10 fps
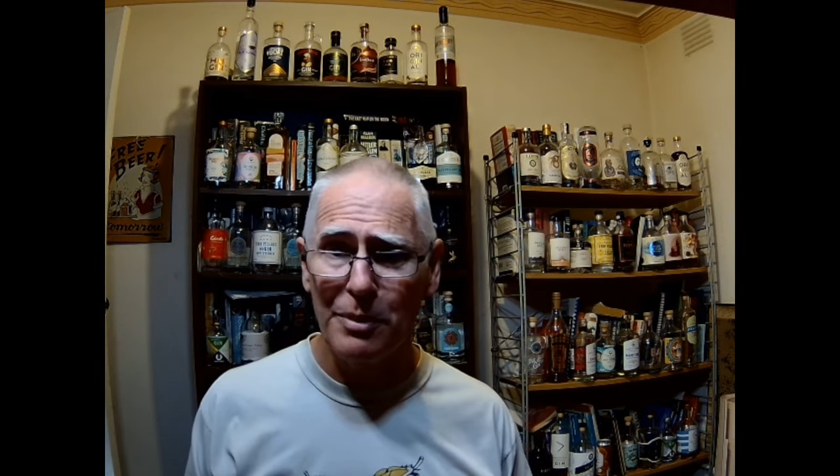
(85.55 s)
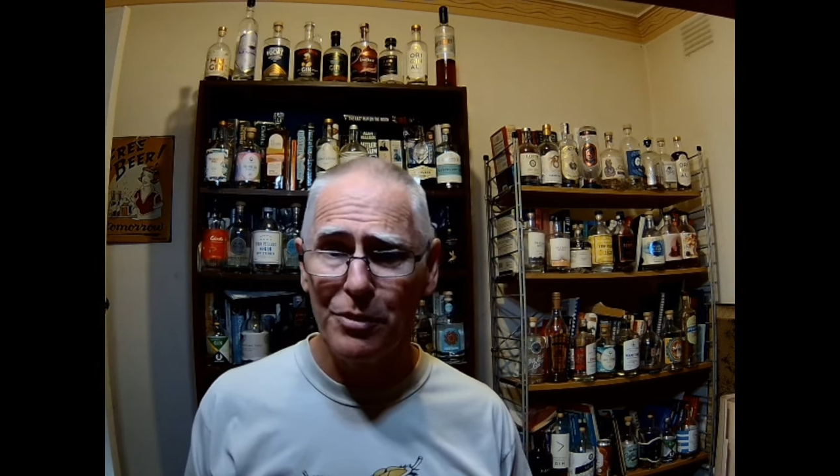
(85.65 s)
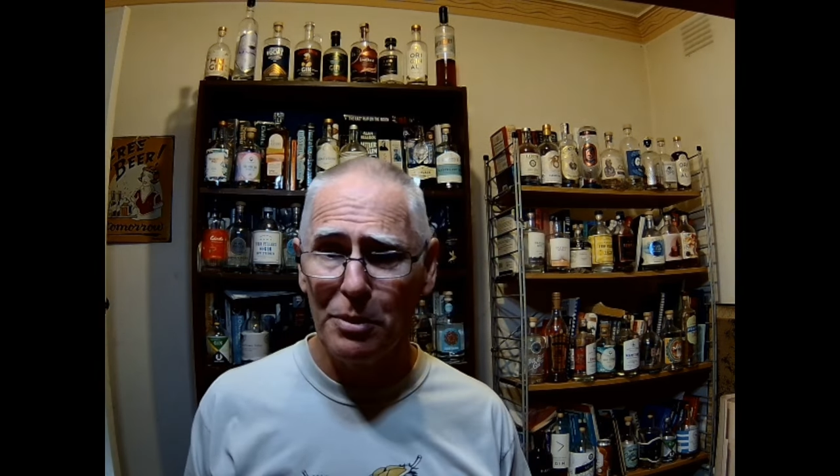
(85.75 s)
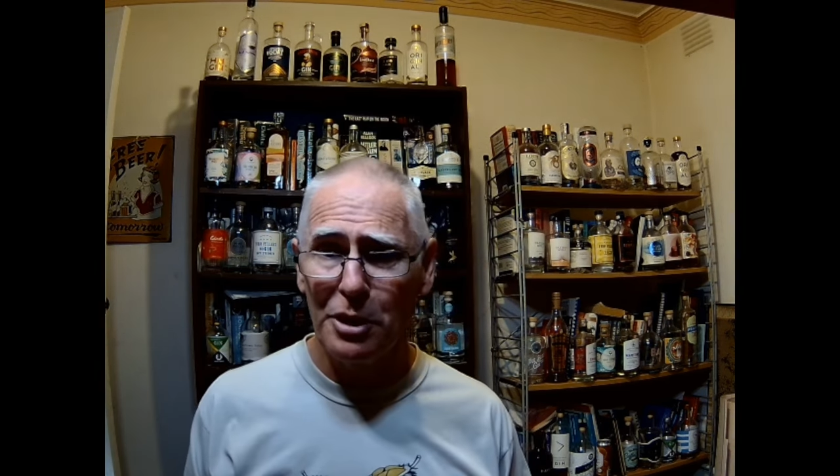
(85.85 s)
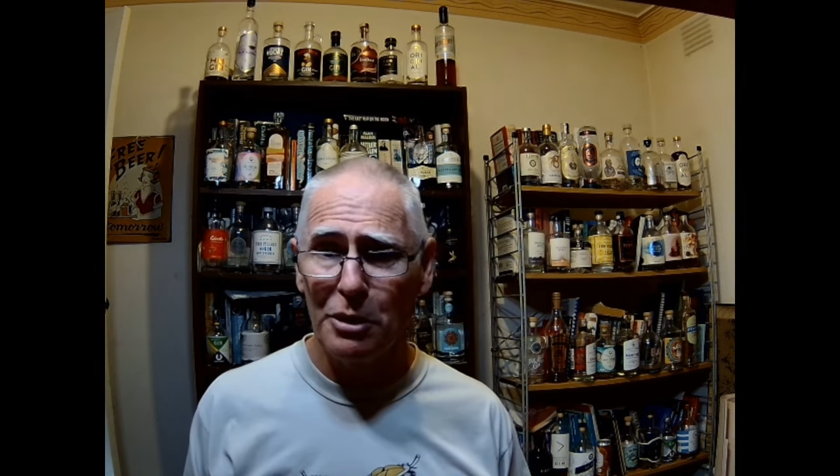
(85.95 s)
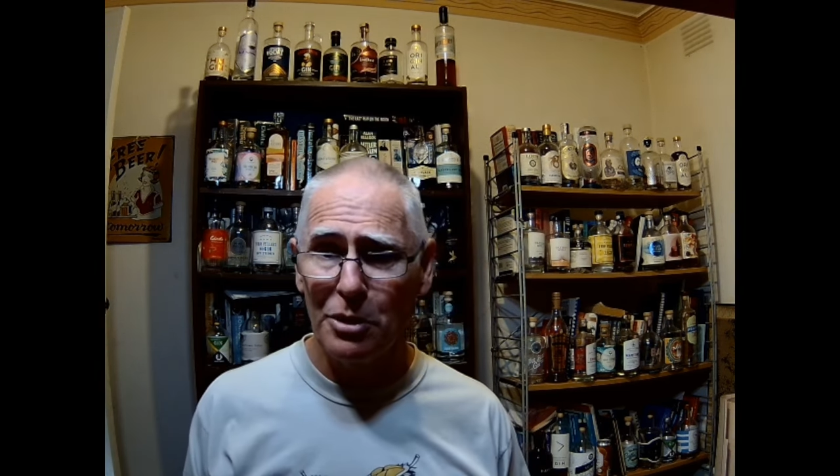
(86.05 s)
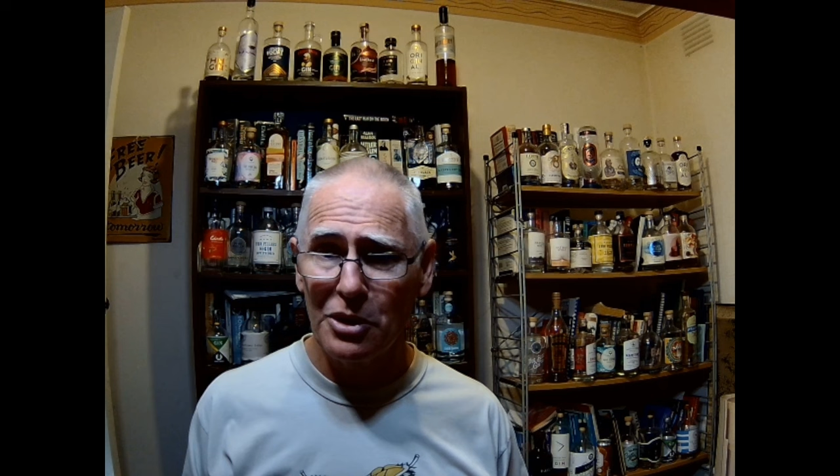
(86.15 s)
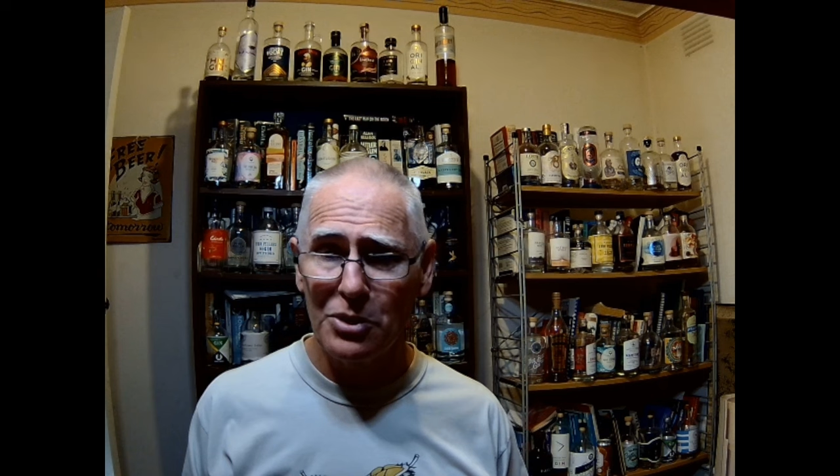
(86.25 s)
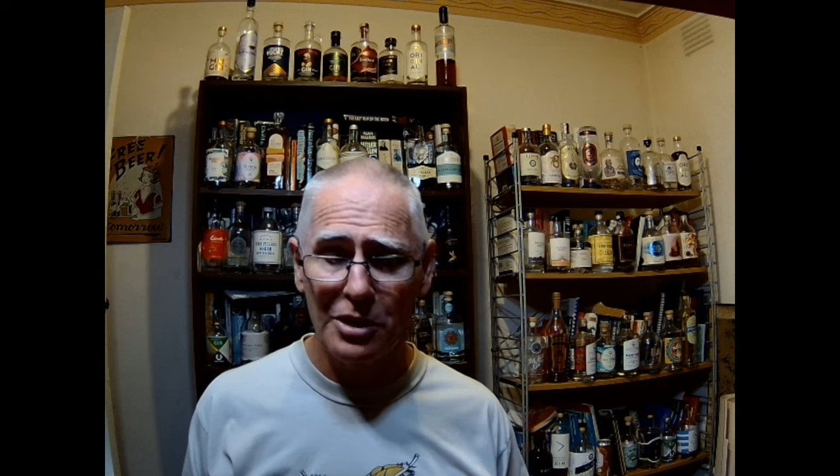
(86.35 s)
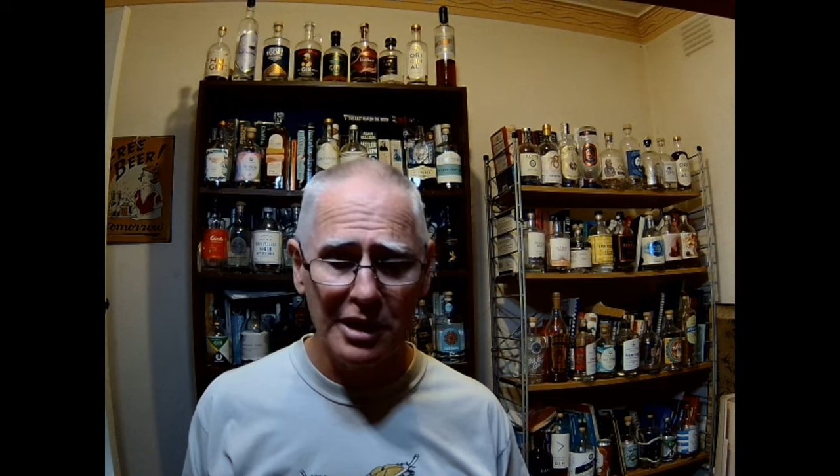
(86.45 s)
depending upon the
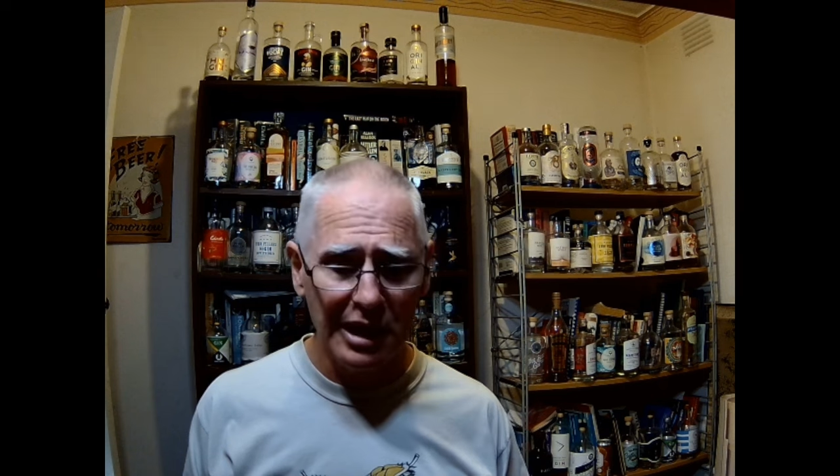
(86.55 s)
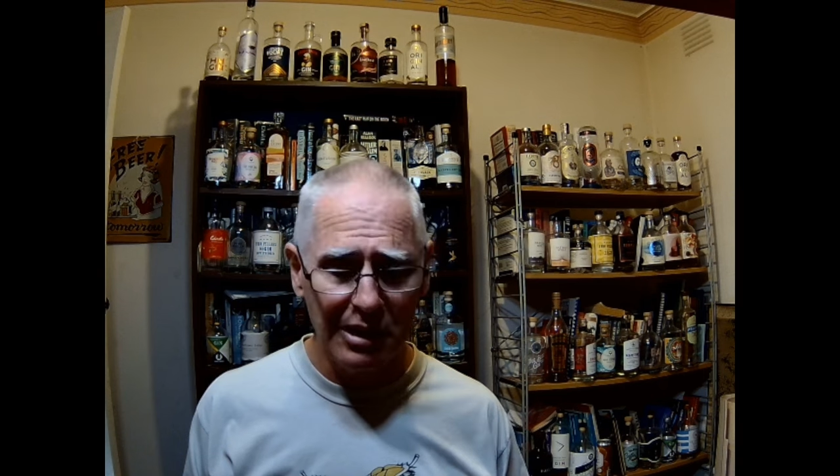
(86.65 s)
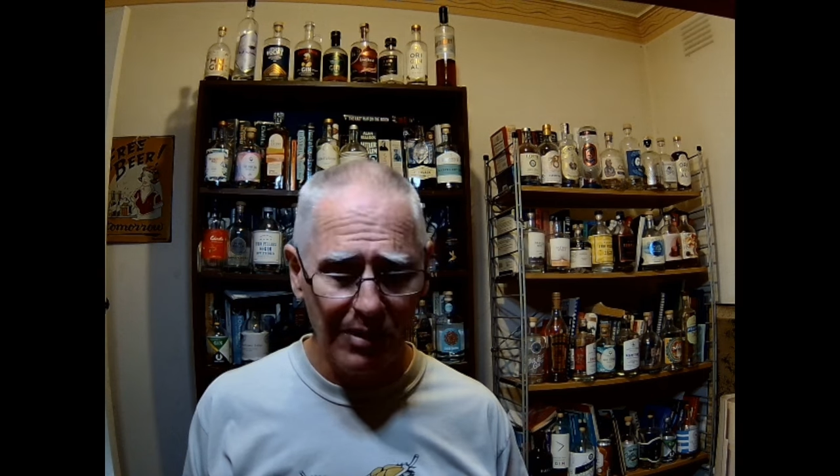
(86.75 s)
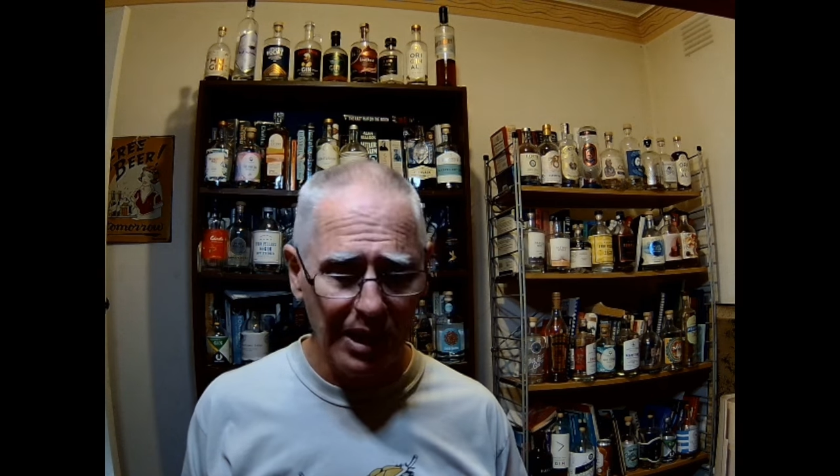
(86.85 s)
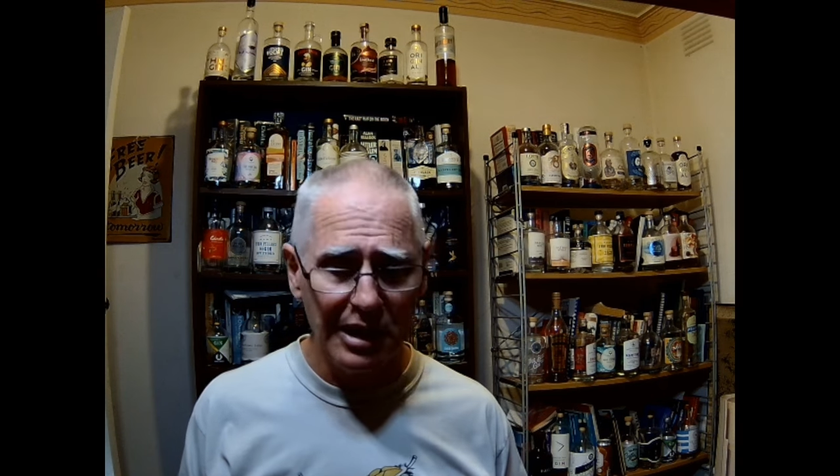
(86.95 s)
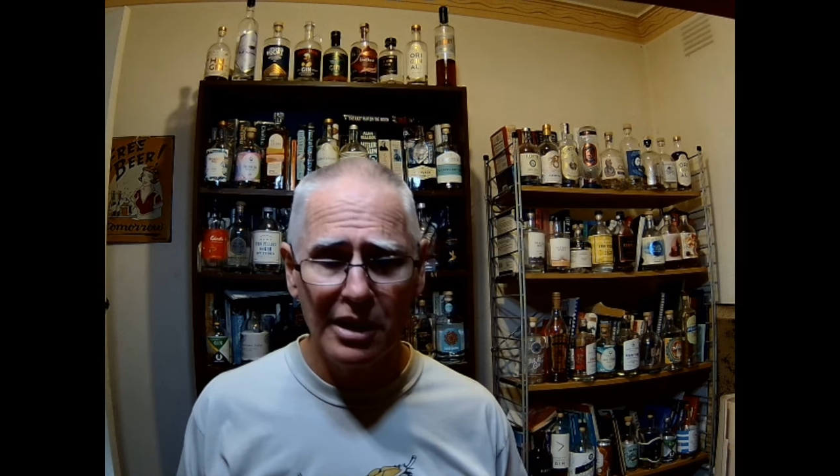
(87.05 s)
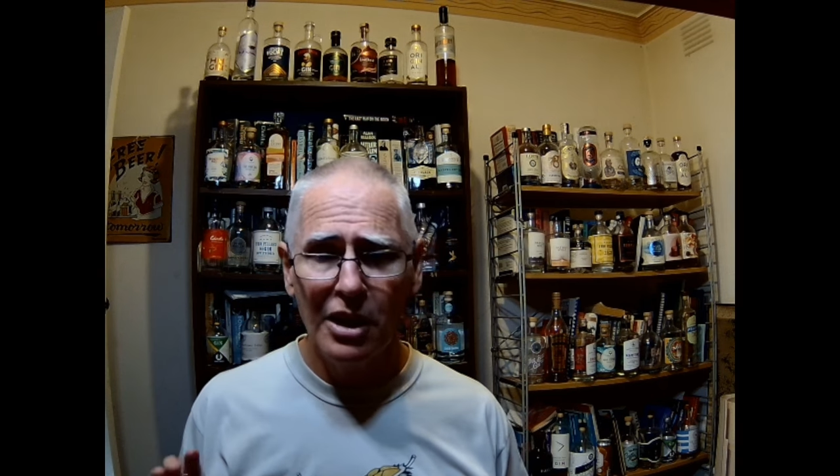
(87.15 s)
sort of day you've had,